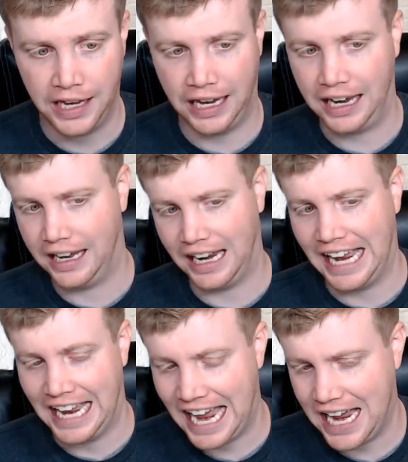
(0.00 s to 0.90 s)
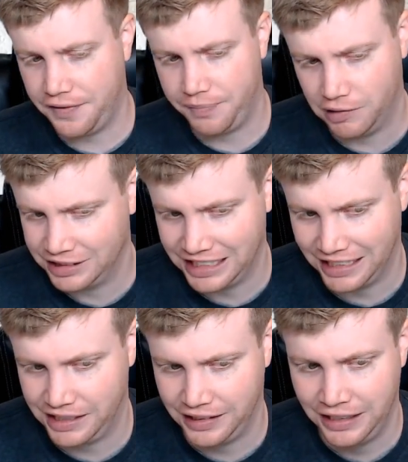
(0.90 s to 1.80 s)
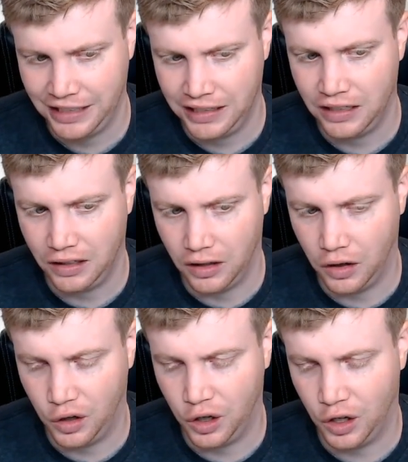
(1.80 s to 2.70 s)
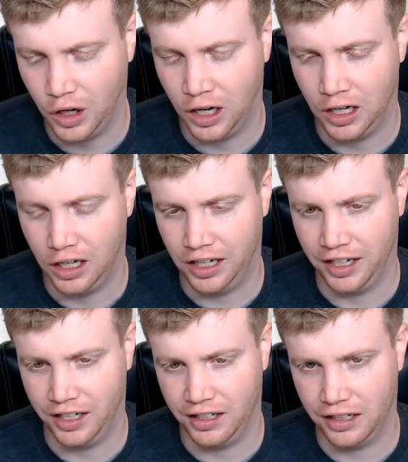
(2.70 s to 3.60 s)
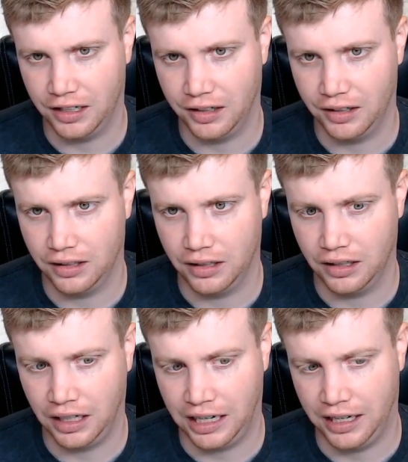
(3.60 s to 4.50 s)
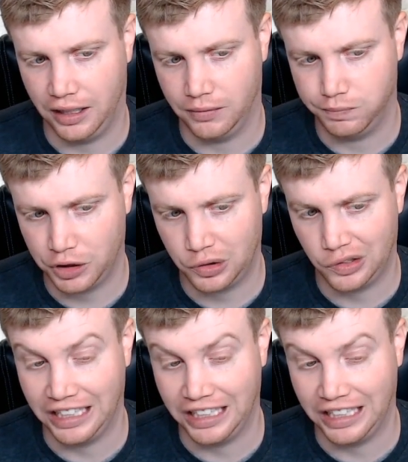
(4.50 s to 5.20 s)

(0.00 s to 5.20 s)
and 0.5% are on the